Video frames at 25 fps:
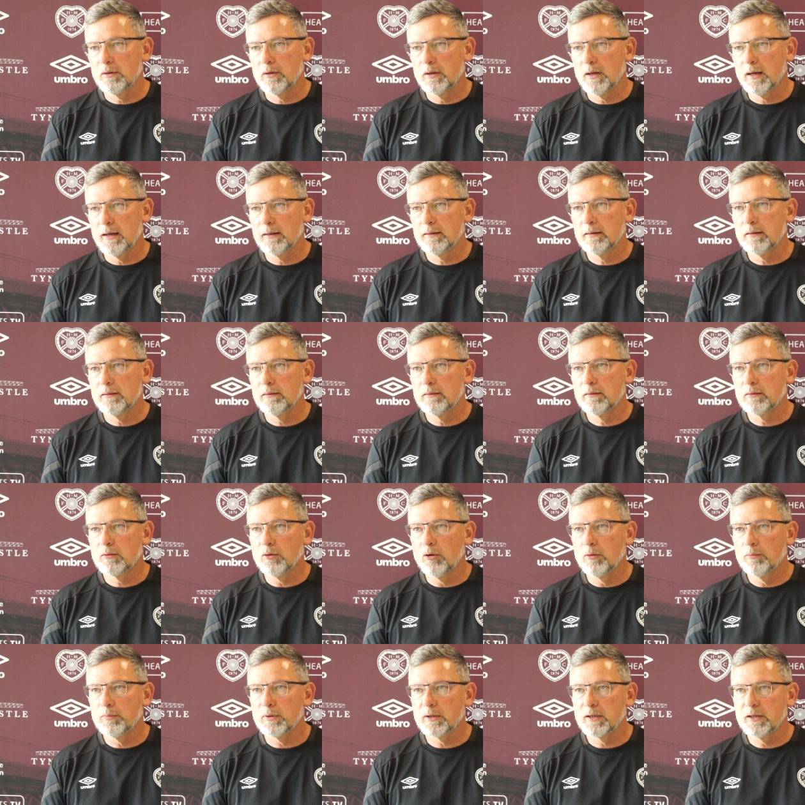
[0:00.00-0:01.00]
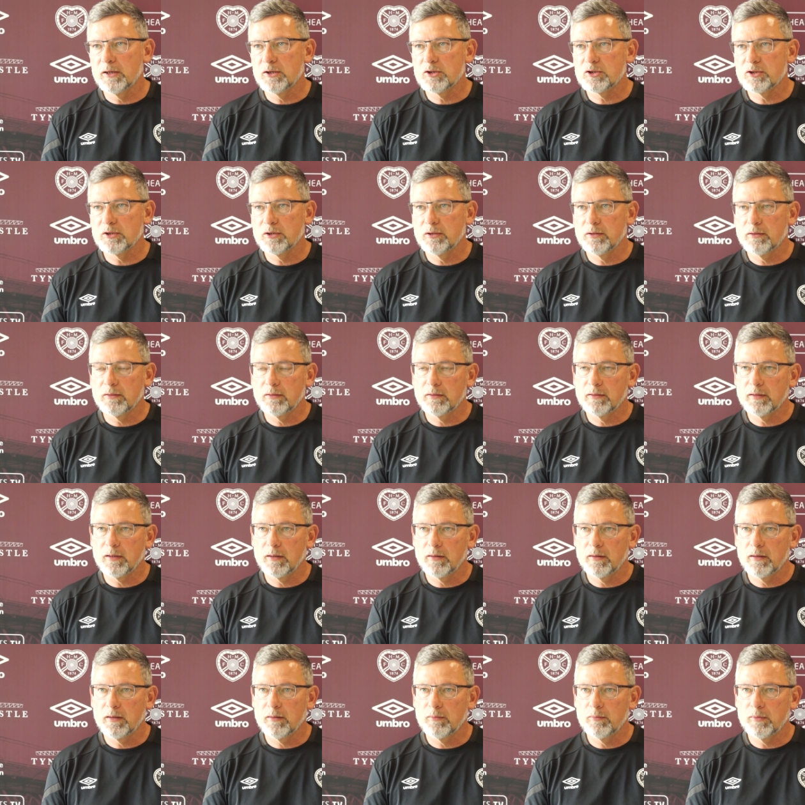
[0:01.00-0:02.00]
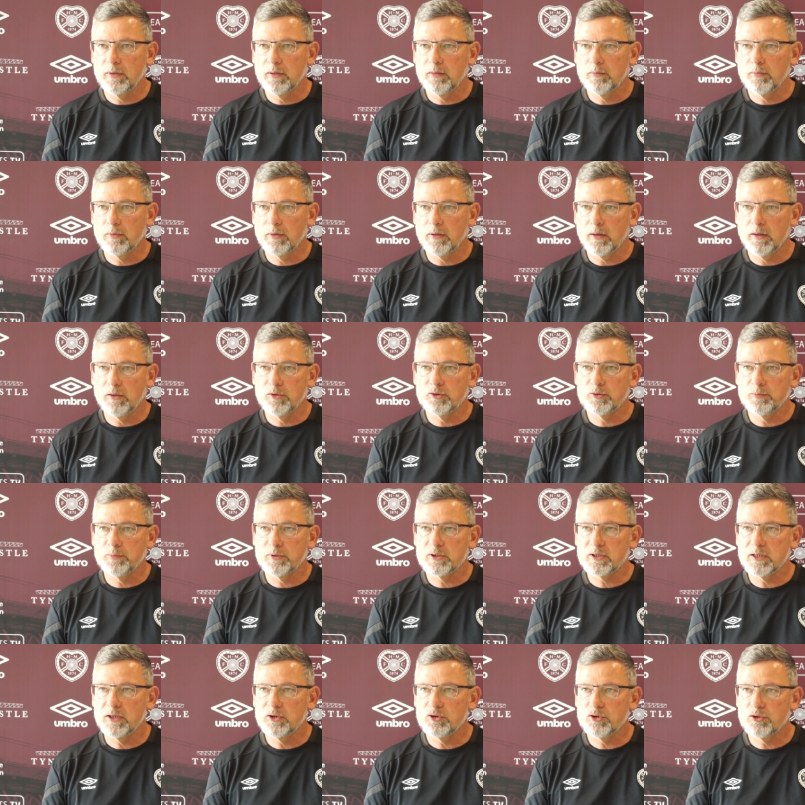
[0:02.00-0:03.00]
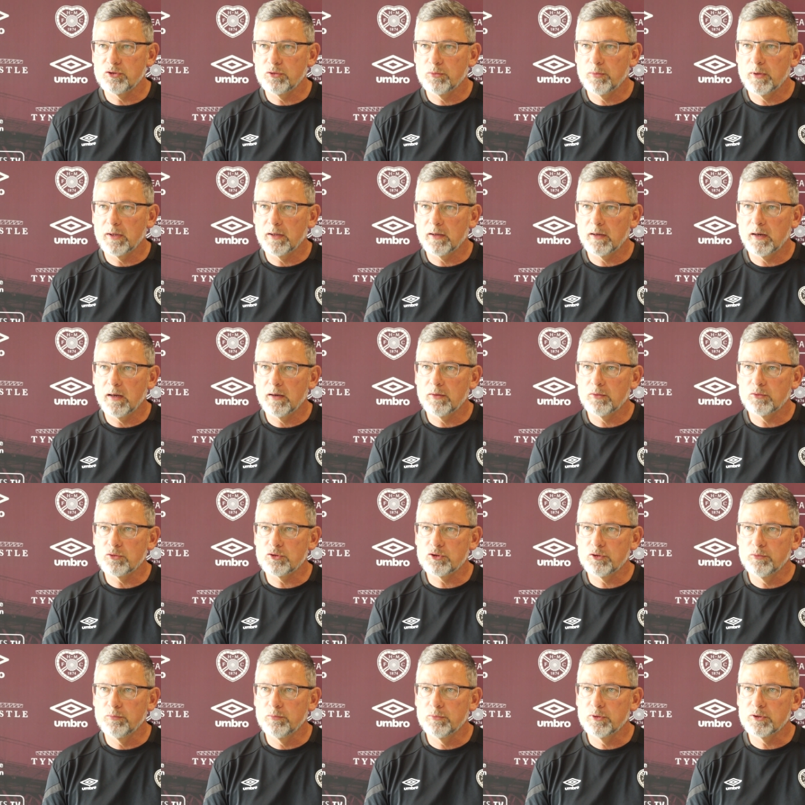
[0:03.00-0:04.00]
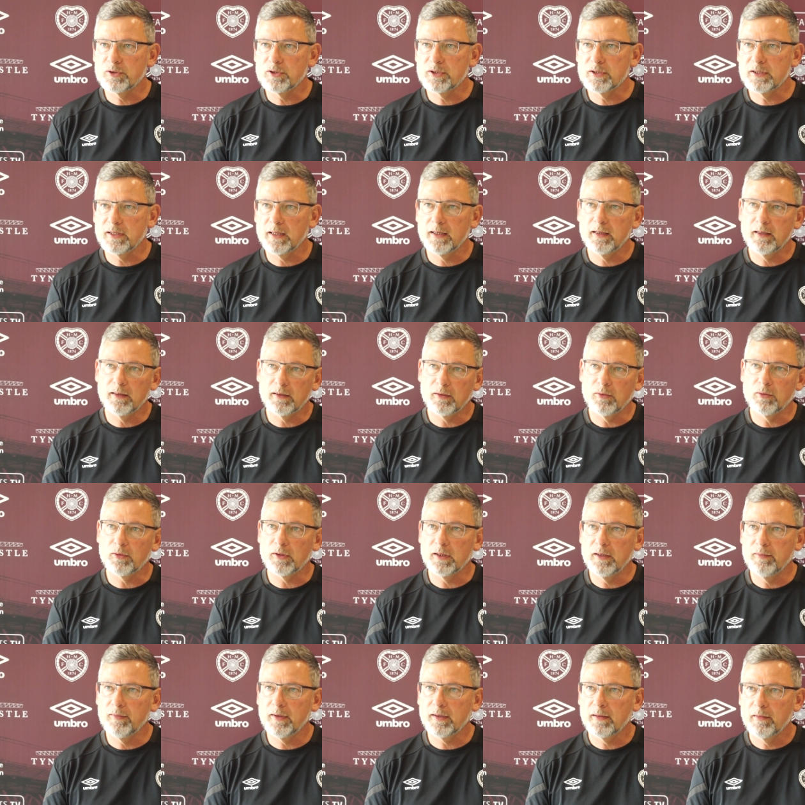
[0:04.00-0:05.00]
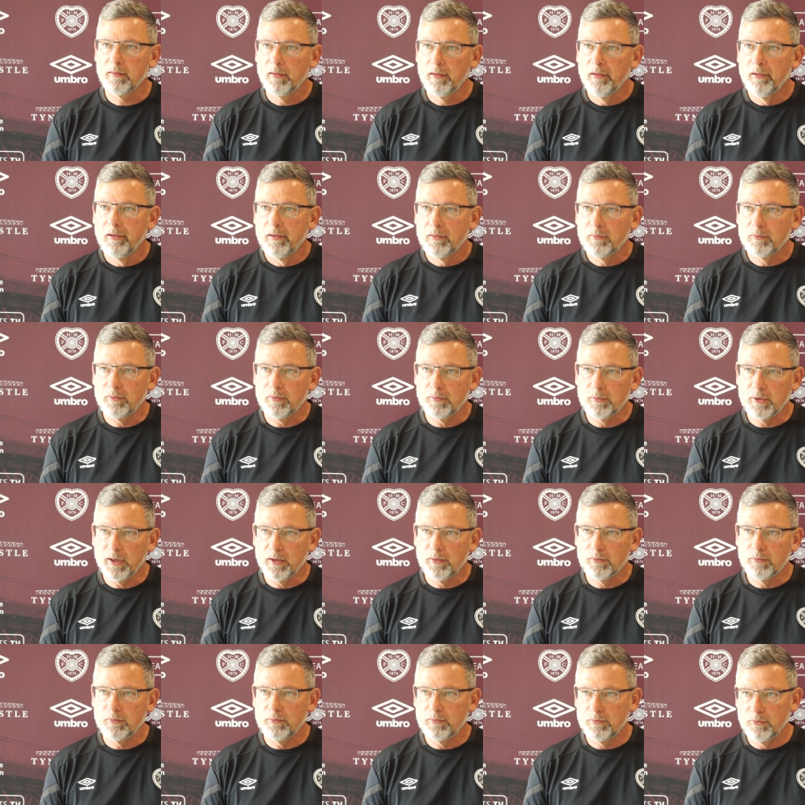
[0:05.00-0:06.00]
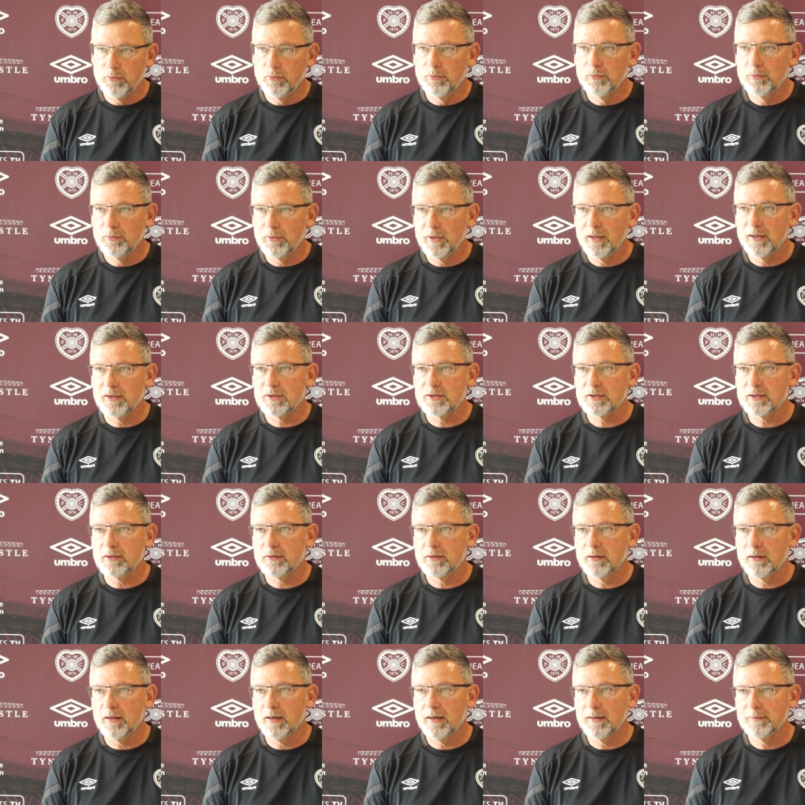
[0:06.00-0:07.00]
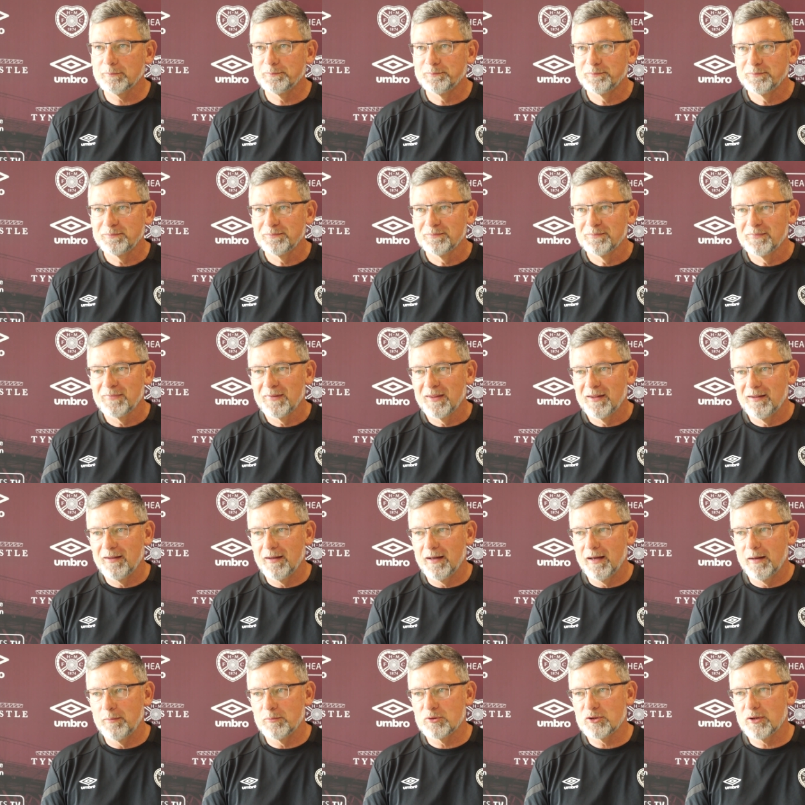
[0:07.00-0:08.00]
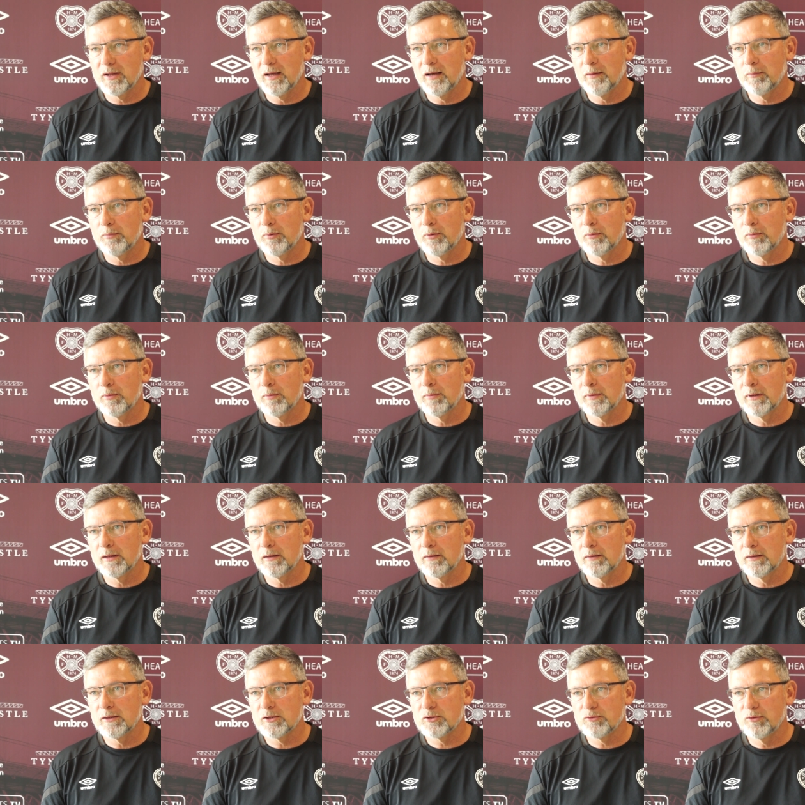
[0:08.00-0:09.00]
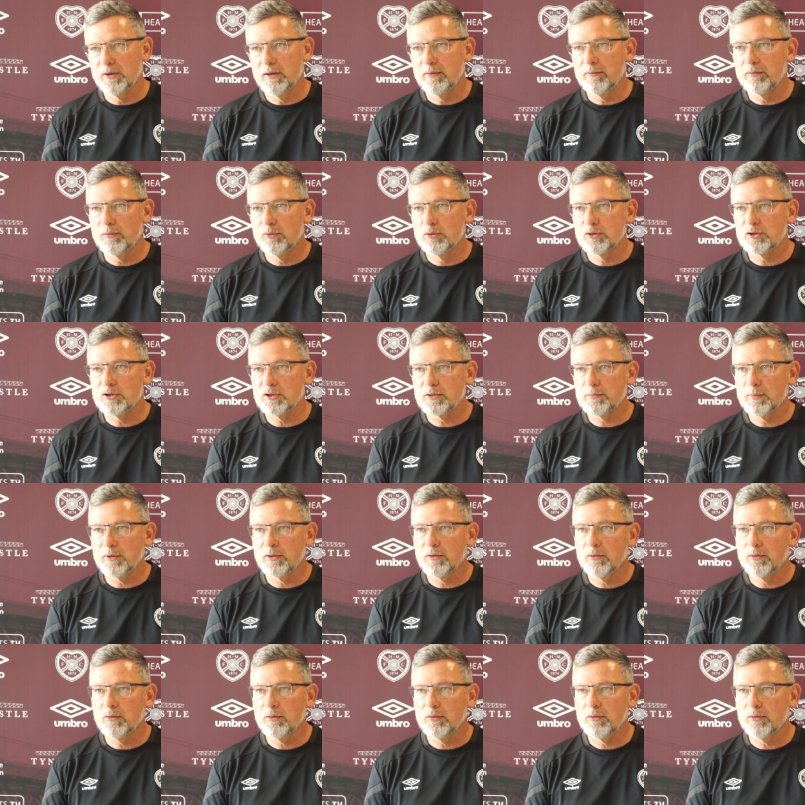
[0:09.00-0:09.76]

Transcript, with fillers: the added complication that uh, we weren't 100 percent sure whether Arnaud Djoum was staying or leaving. Well, we now know the answer to that. Um, so that probably just reinforces my